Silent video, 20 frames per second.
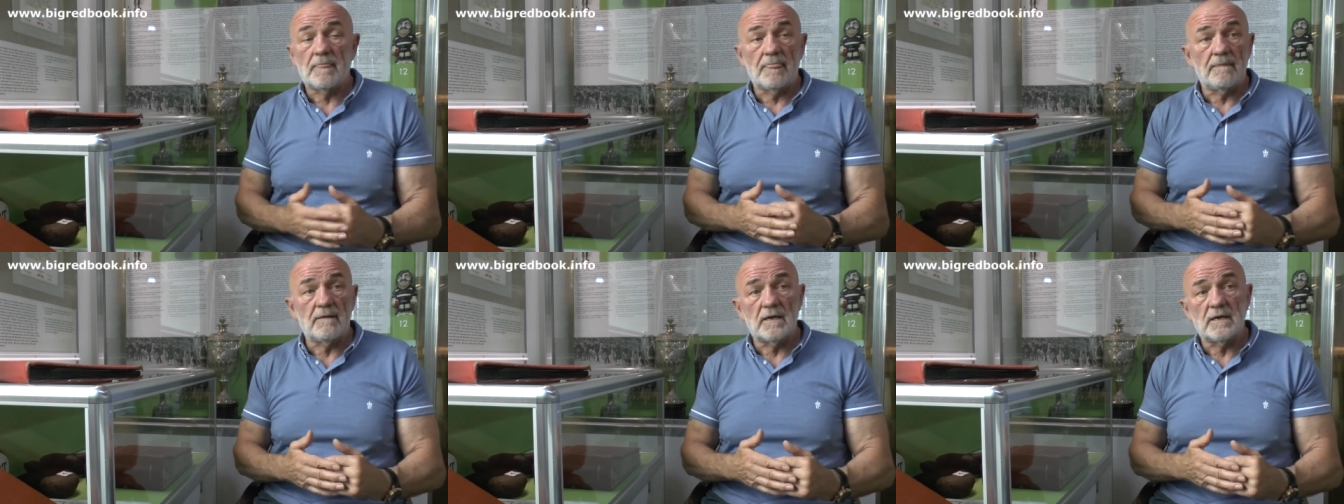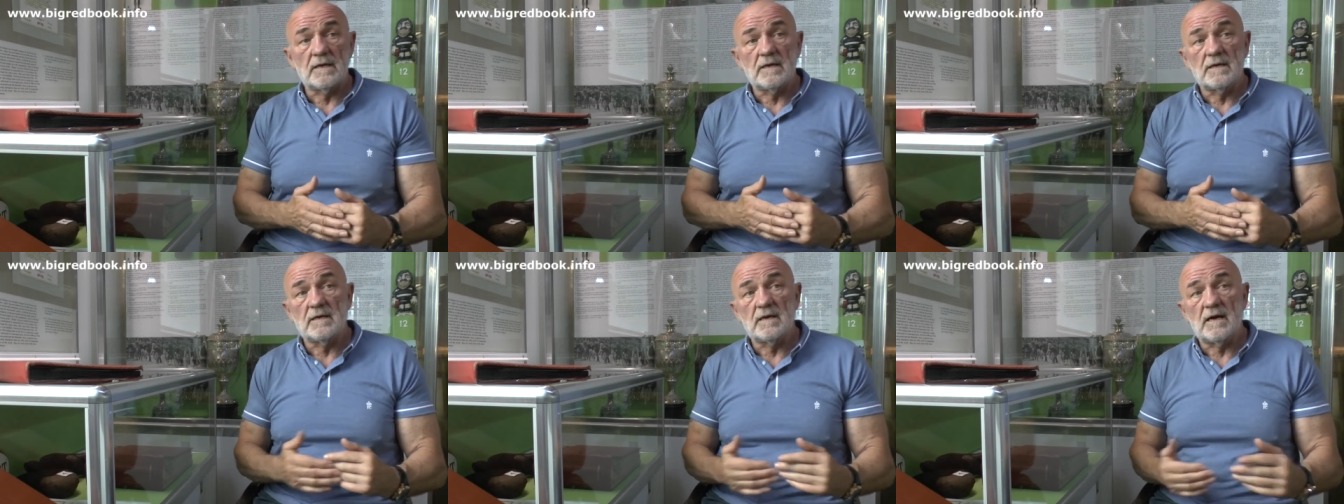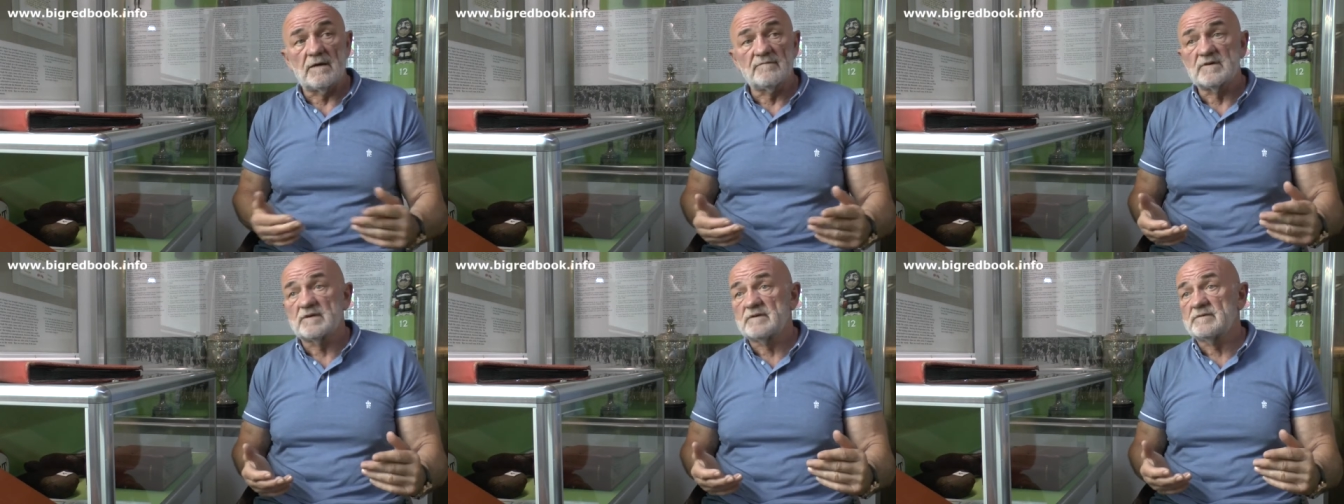uh,
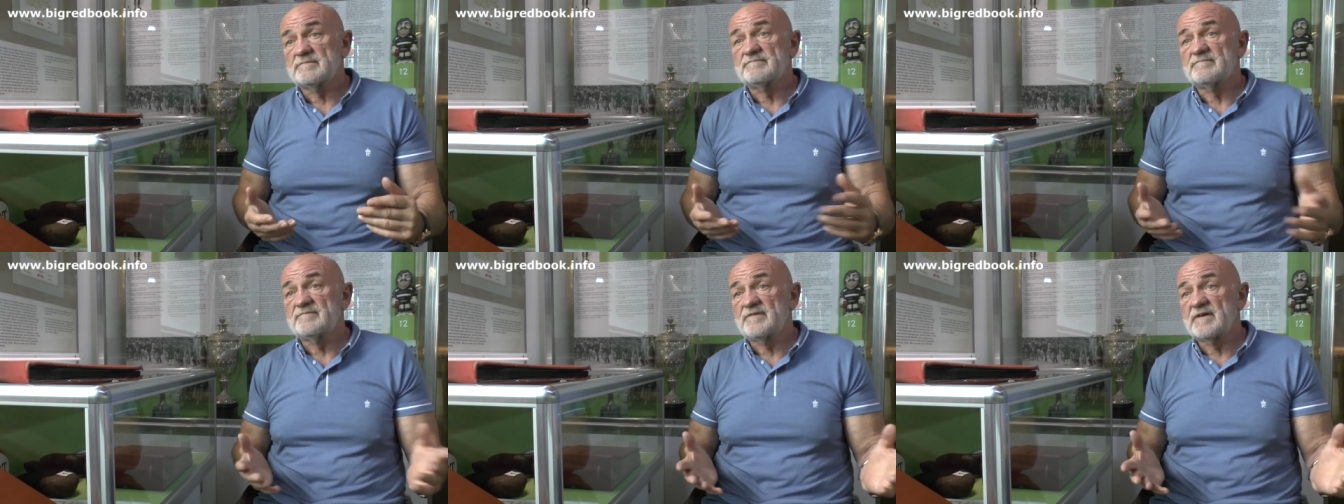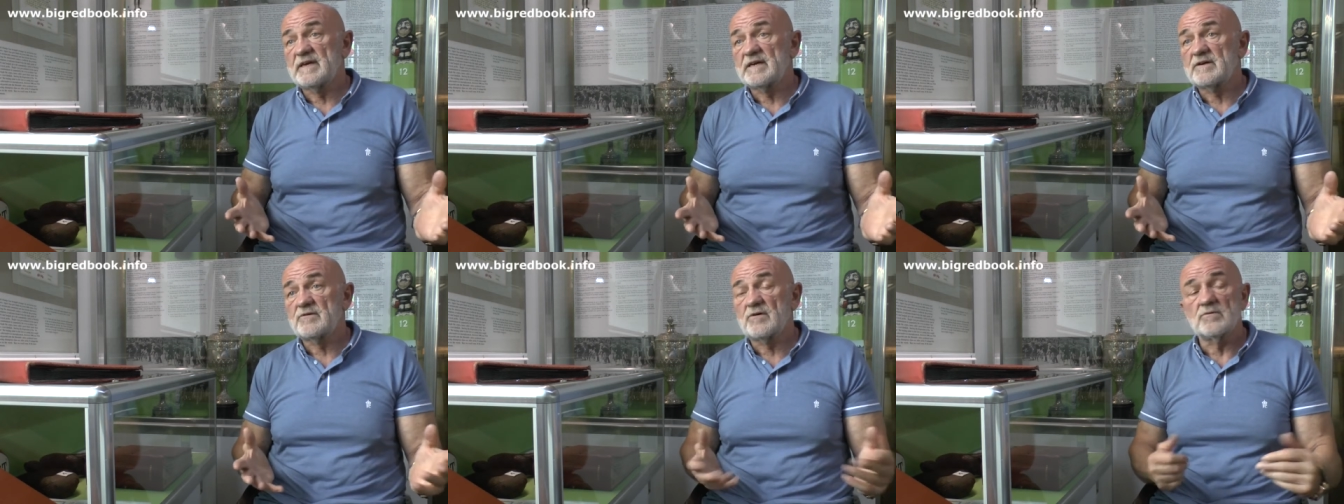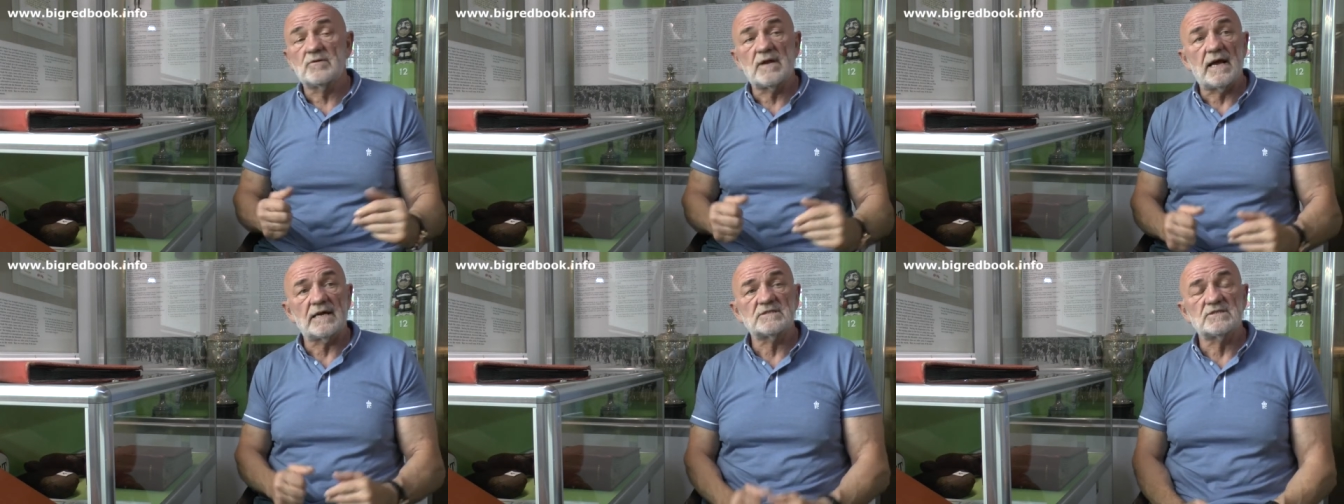having a
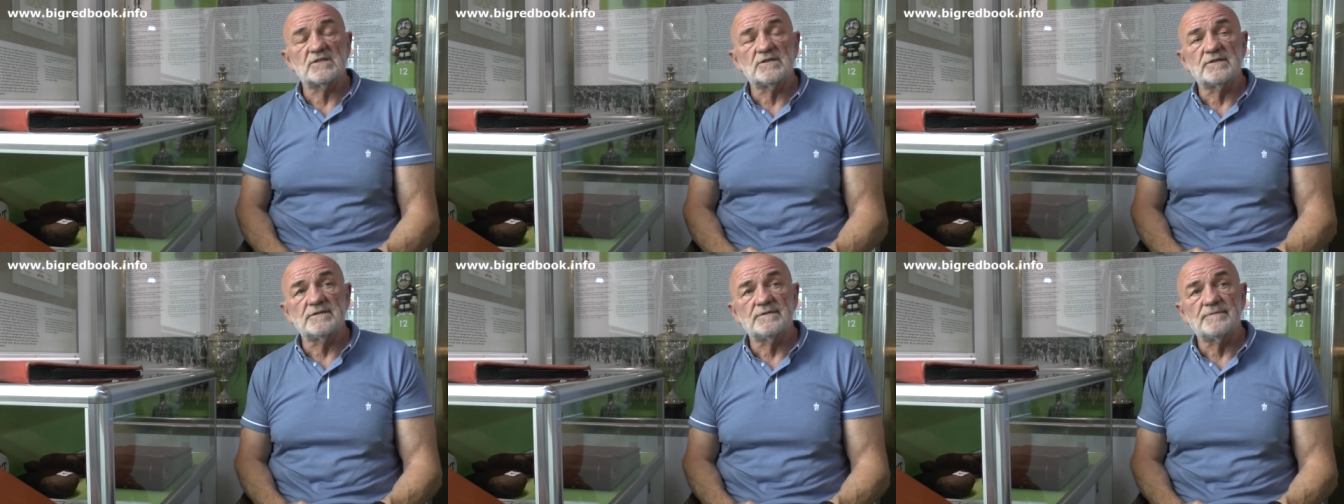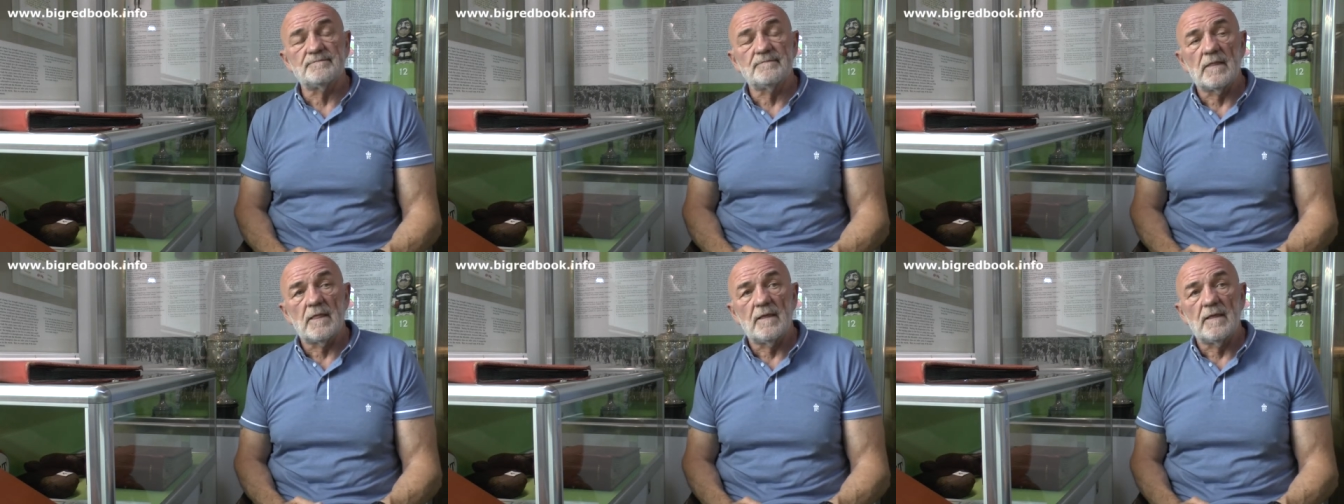fairground accident,